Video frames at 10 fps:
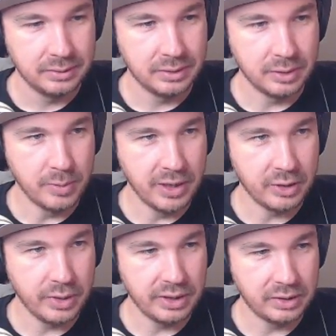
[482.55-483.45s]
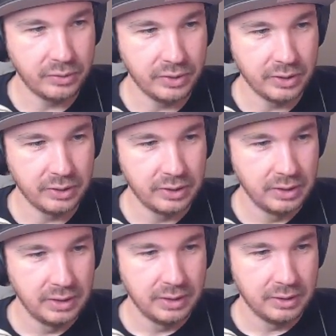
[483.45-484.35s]
Which is my greatest fear.
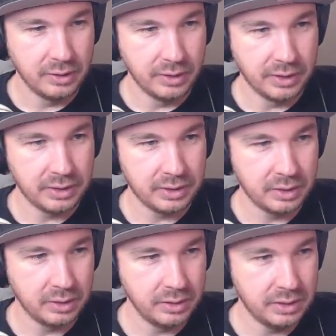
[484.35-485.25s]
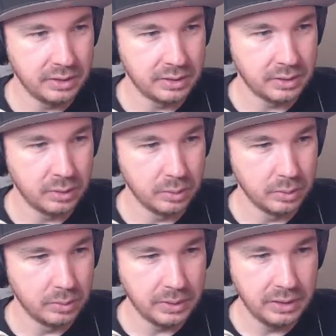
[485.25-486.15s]
Alright, so this is
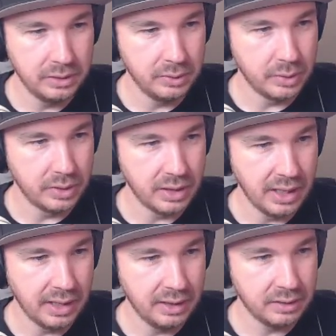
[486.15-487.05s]
cool. We can do that.